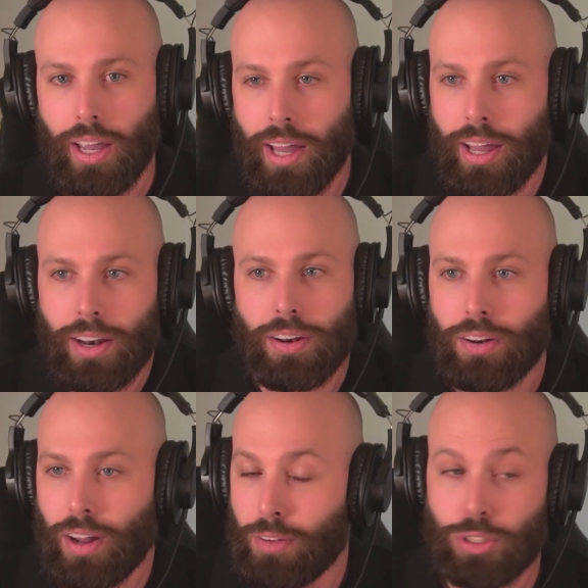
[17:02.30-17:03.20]
And
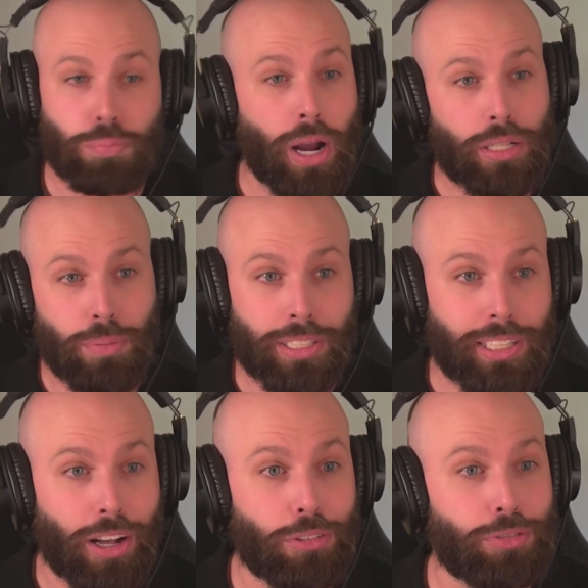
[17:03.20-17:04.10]
I've surprised
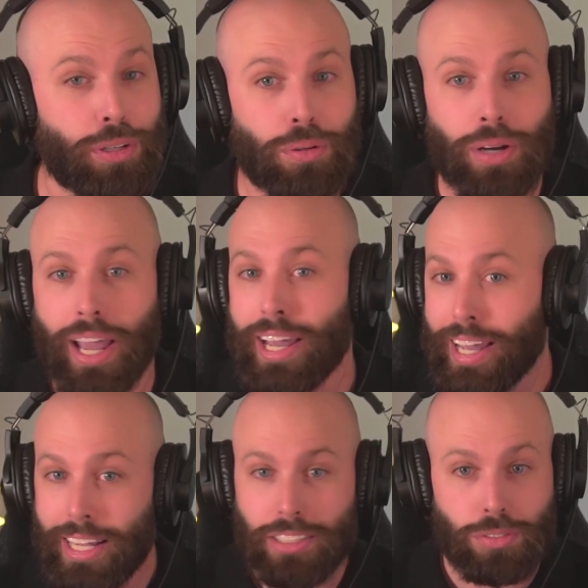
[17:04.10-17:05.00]
myself, and
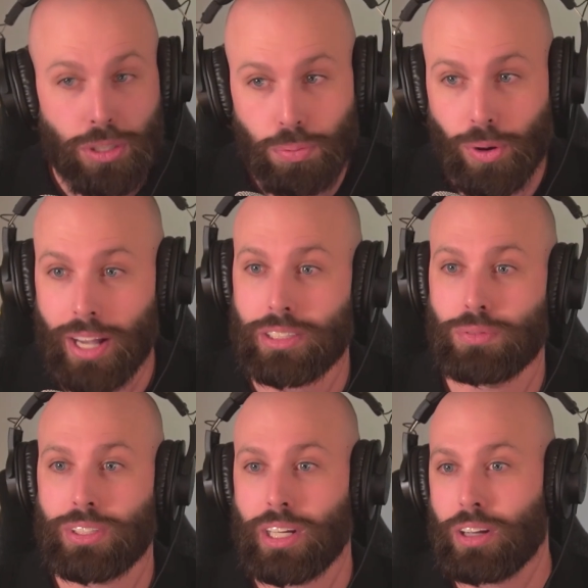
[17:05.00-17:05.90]
AEs have surprised
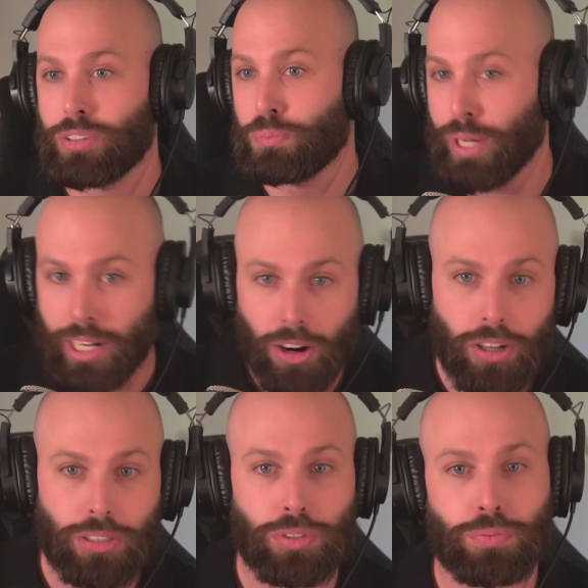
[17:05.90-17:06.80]
themselves, and
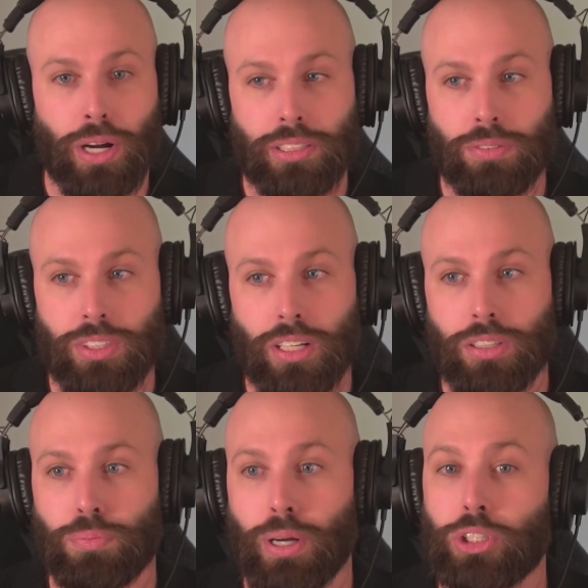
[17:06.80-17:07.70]
BDRs have surprised
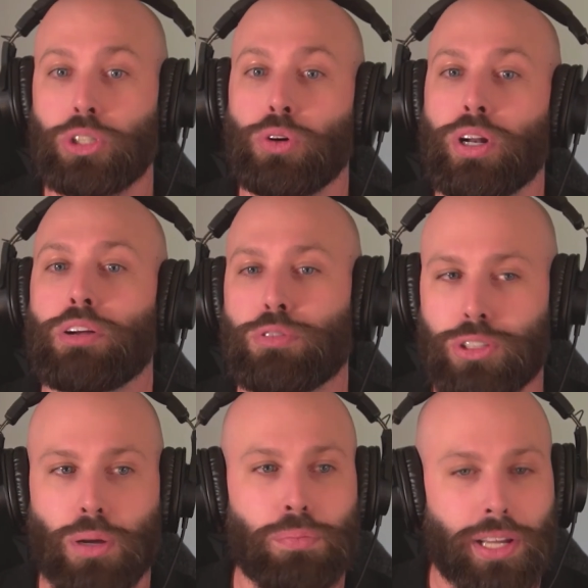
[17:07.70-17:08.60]
themselves by shooting for
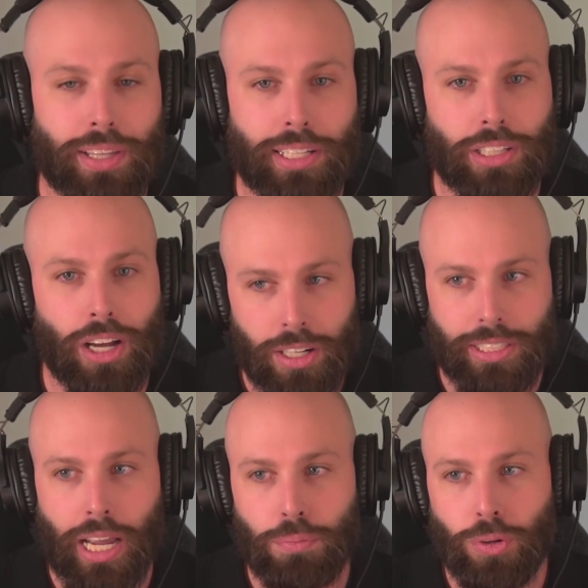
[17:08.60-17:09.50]
something that's
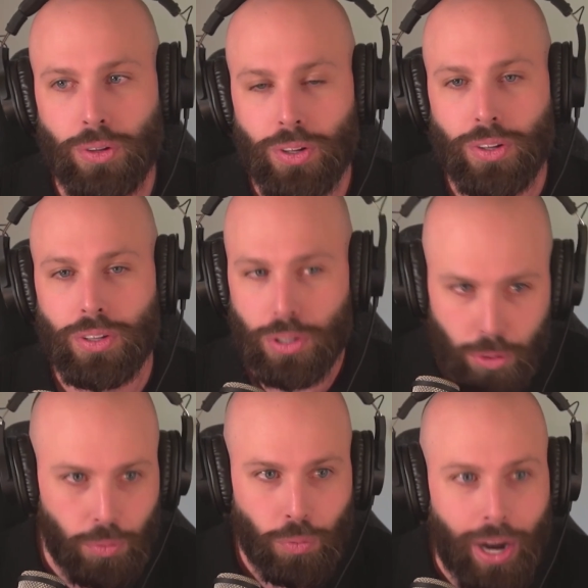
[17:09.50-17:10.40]
unattainable.
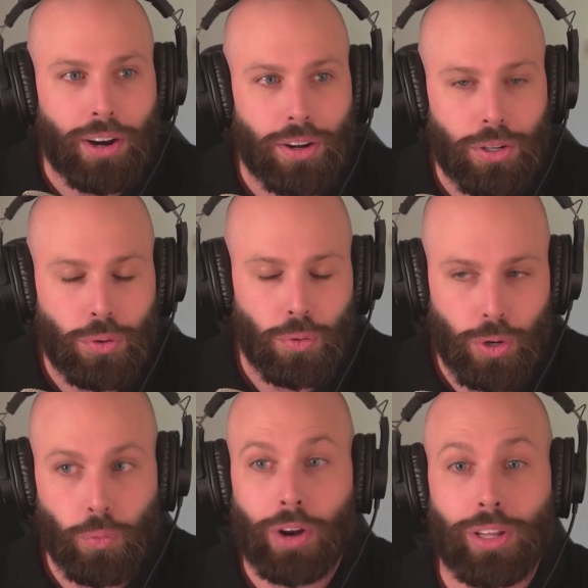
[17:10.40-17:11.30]
You
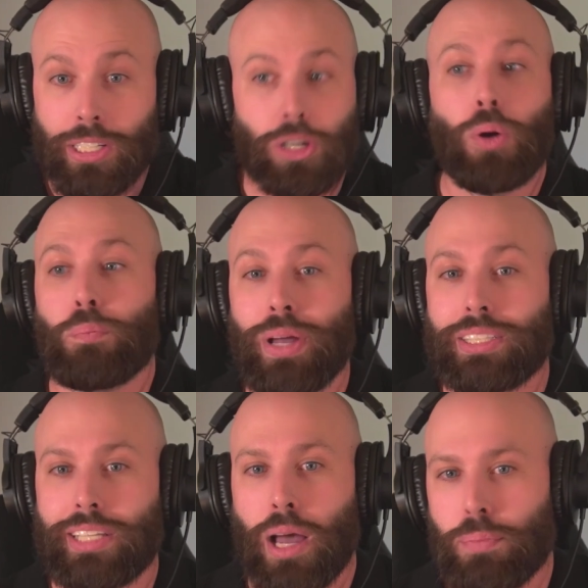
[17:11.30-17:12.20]
rarely don't
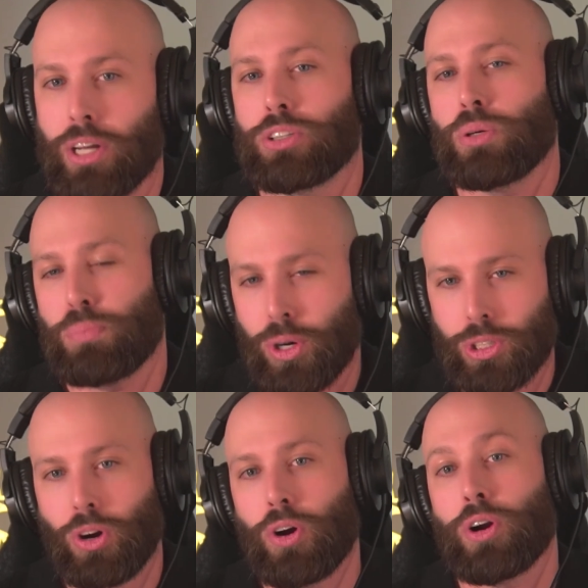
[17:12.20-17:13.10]
miss that because you
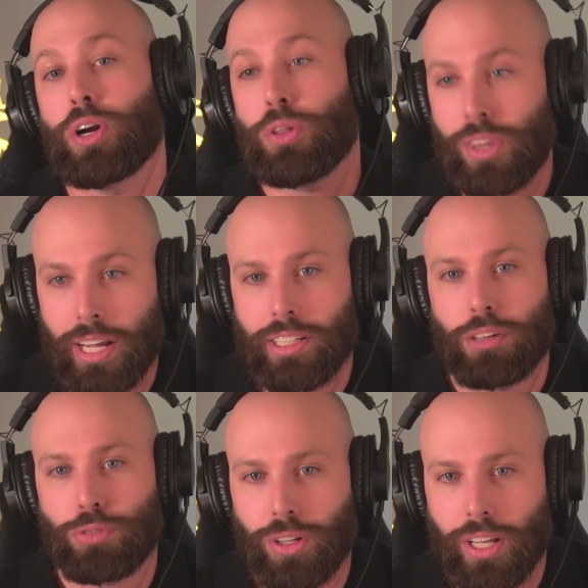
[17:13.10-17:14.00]
push harder and you think
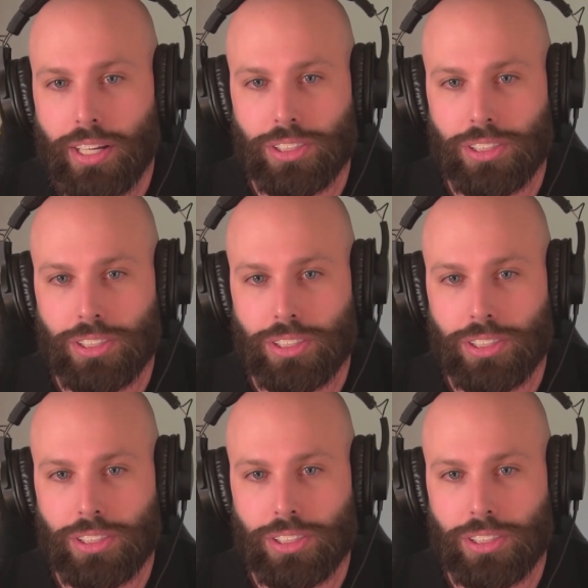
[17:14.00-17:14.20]
differently.